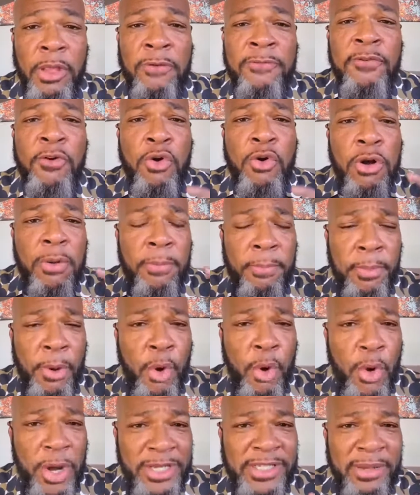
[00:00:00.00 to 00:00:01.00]
For
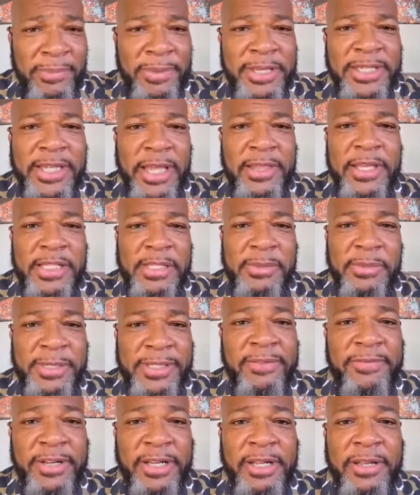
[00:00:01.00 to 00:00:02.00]
boys, let me say this
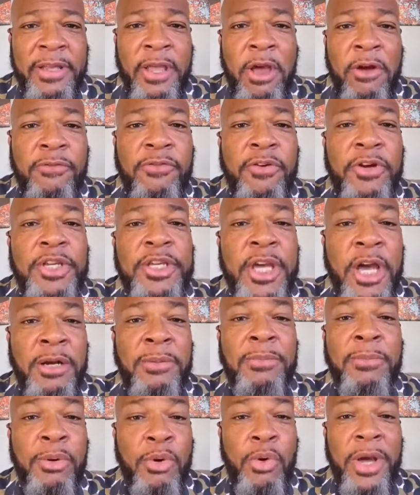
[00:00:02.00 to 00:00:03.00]
specifically for
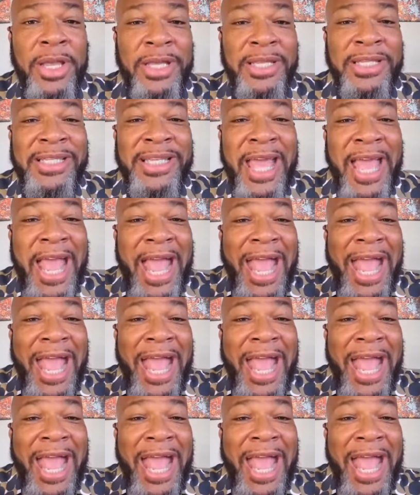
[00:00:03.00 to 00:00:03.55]
young boys.